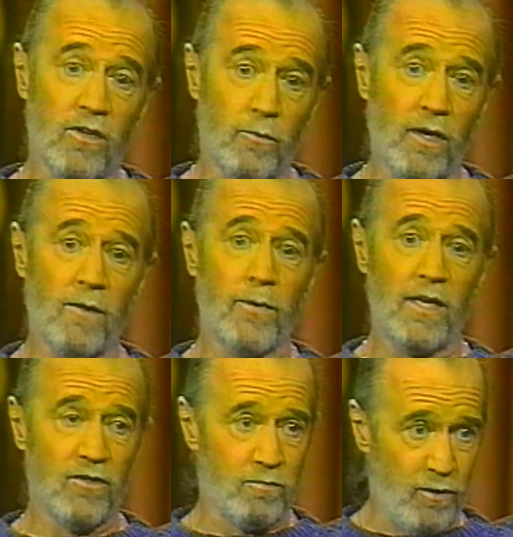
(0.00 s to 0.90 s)
in the middle of
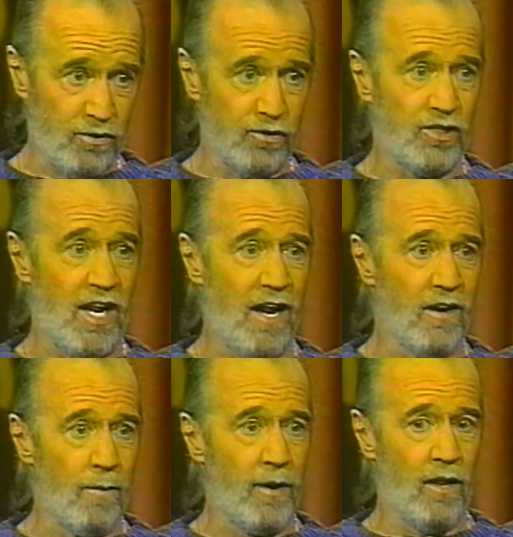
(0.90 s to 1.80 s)
being Mr.
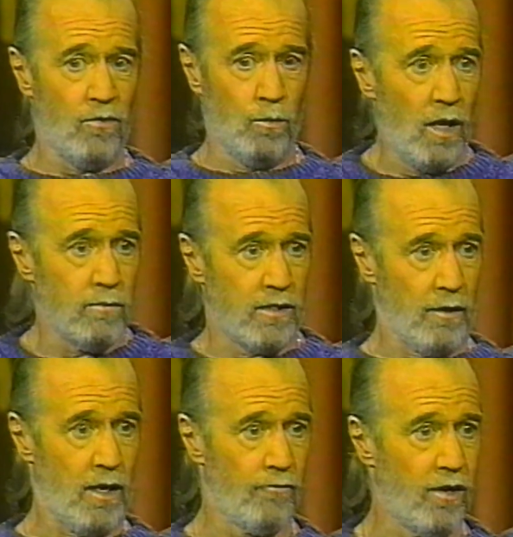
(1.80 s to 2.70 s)
Stand-up, and I thought, well, got
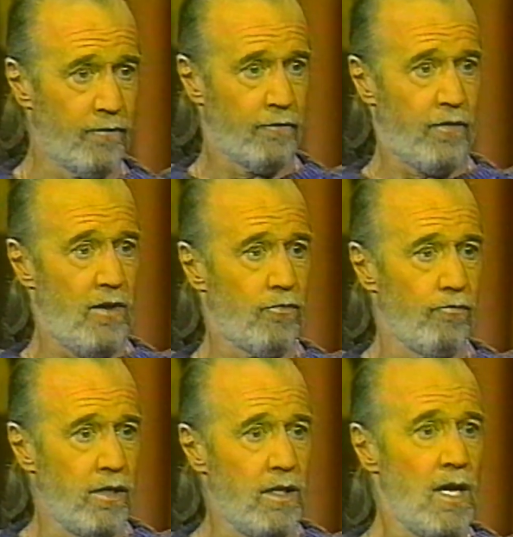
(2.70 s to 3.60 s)
to get ready for phase
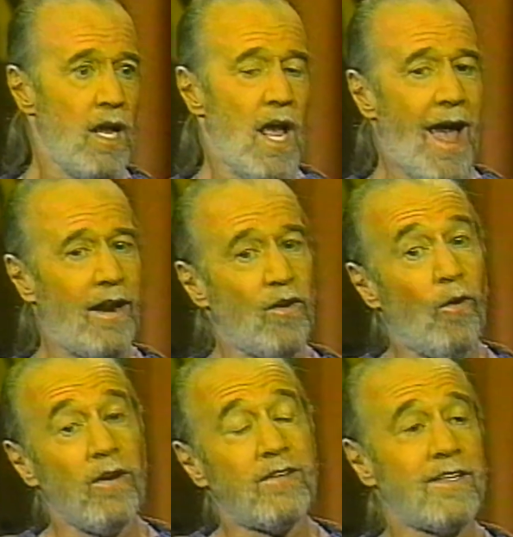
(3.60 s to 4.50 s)
three. And in
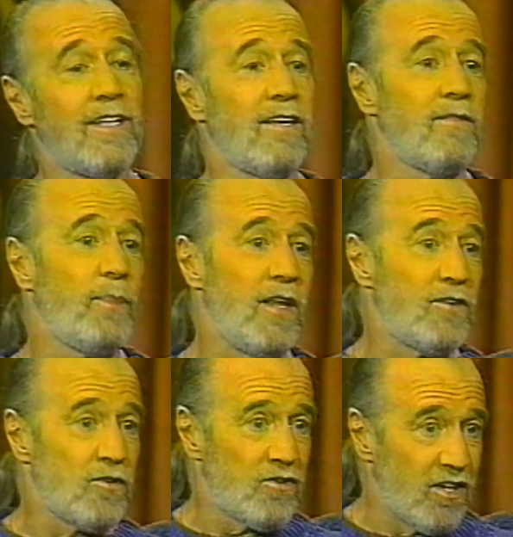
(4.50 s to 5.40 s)
order to get
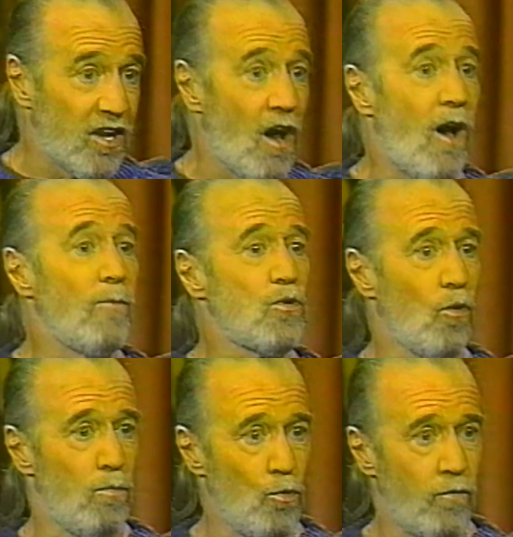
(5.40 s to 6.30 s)
into sitcoms
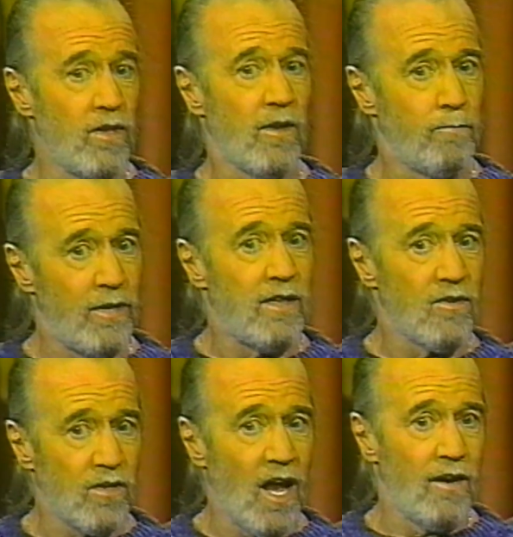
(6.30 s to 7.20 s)
or movies and be
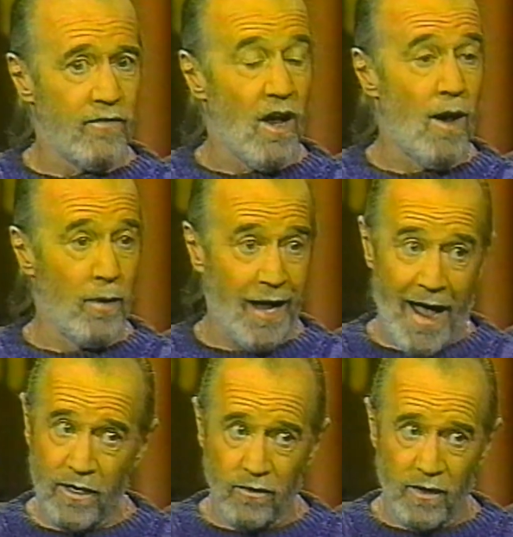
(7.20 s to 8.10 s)
this kind of comic
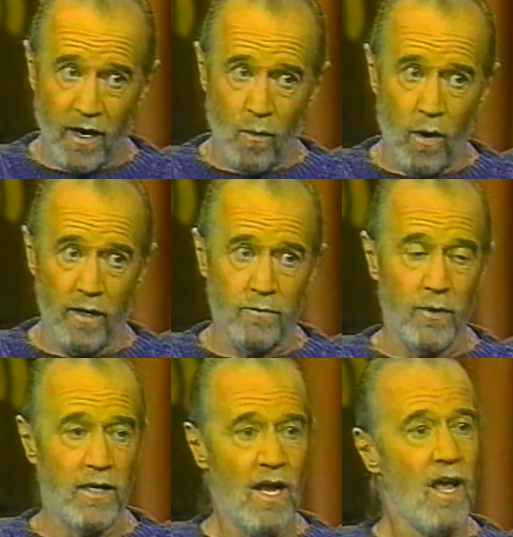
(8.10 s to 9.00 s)
actor that I wanted to
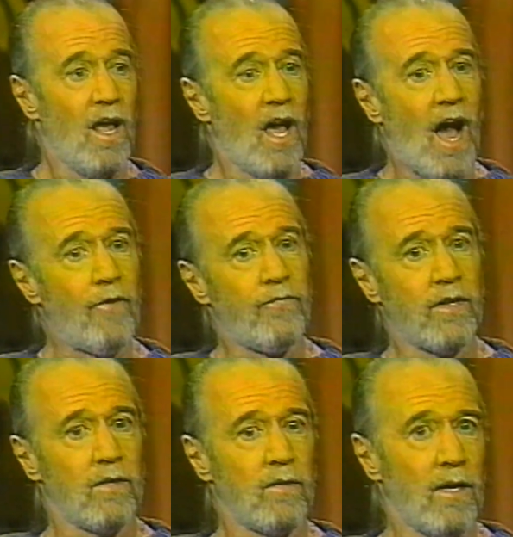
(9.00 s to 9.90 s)
be, I
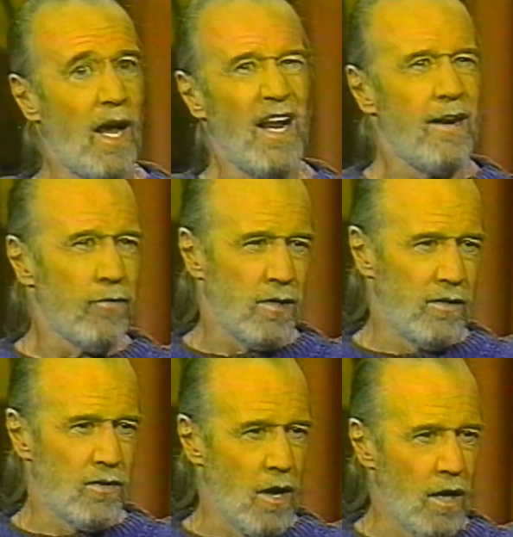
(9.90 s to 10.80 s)
figured, and I never said
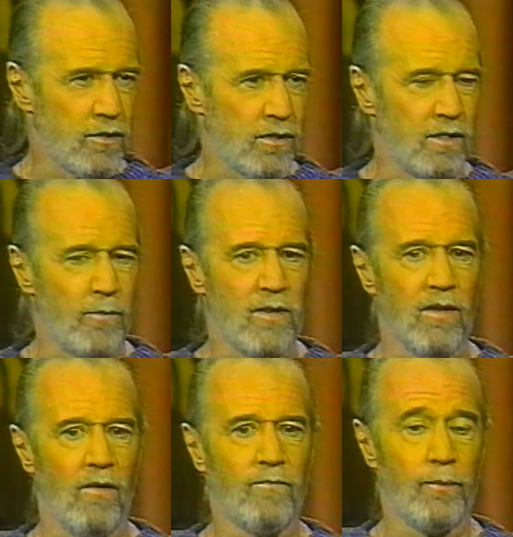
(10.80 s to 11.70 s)
this consciously to
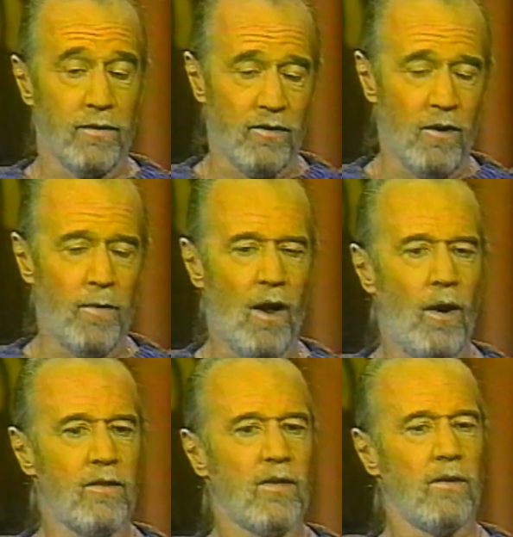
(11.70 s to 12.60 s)
myself, but somehow
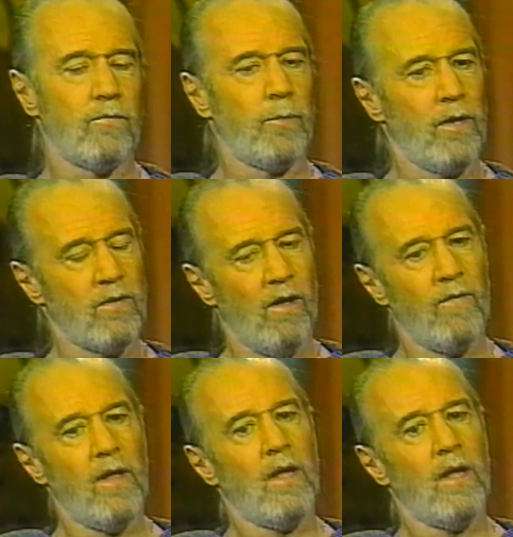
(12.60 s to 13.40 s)
I said to myself,